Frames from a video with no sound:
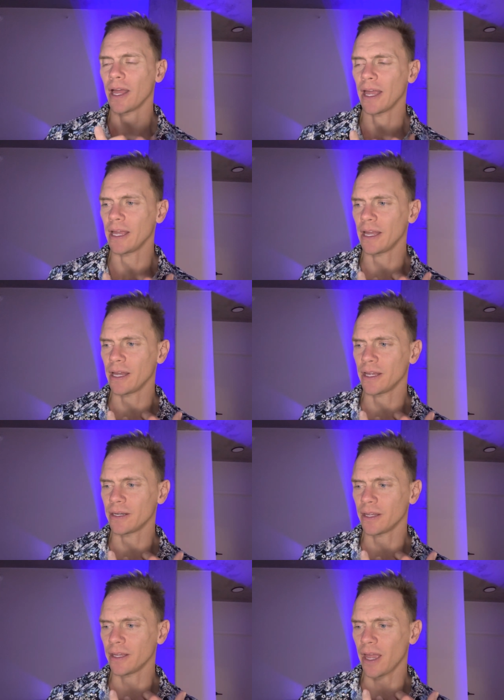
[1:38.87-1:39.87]

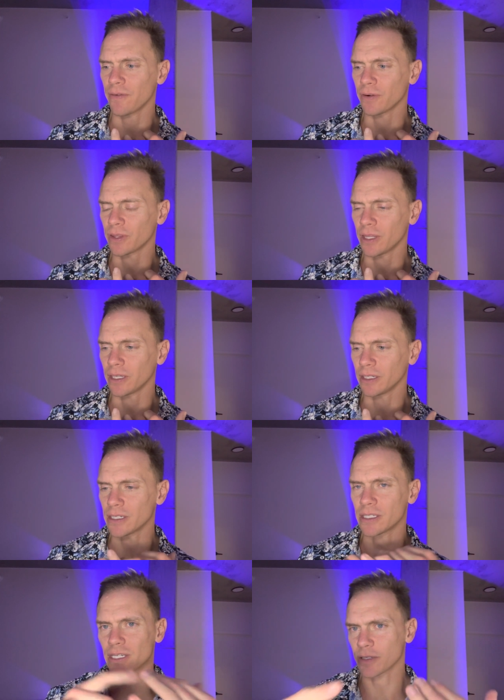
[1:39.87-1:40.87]
and everything
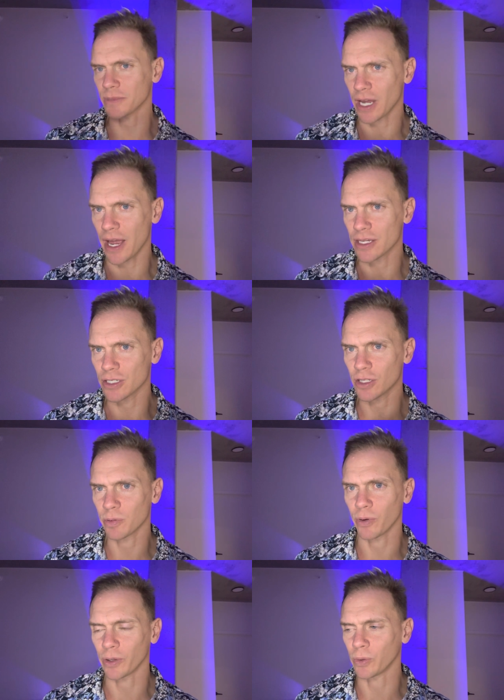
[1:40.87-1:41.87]
is systematized to the
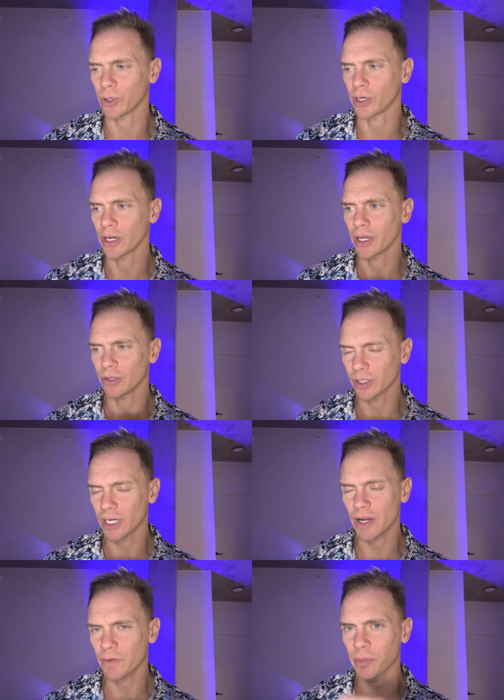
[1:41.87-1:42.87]
point where you're gonna
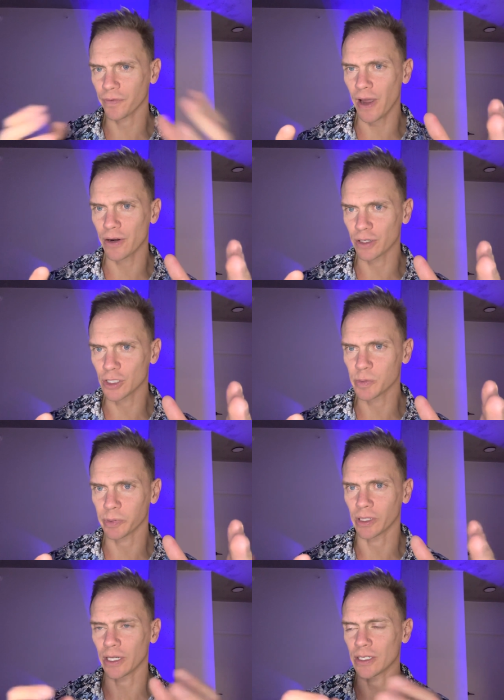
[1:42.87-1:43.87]
have a profound
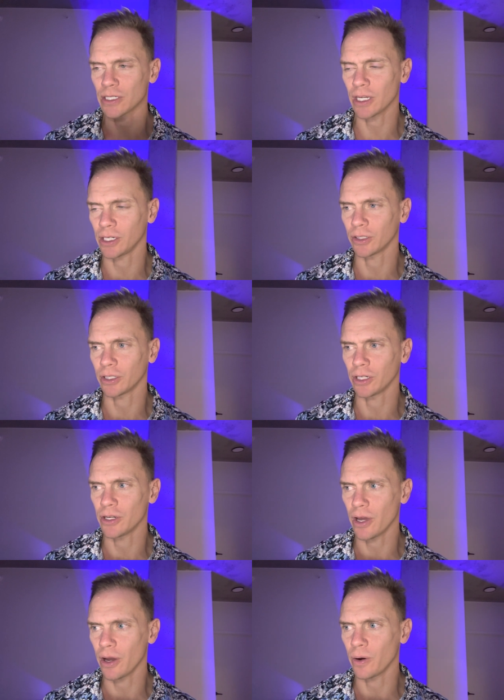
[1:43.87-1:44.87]
experience and you're gonna
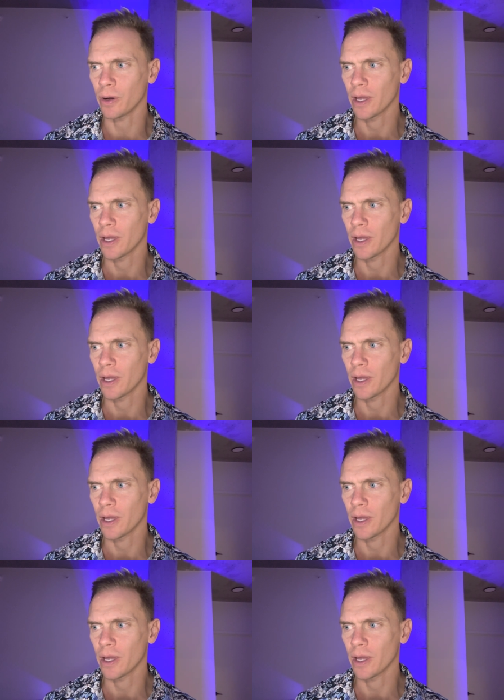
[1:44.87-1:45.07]
know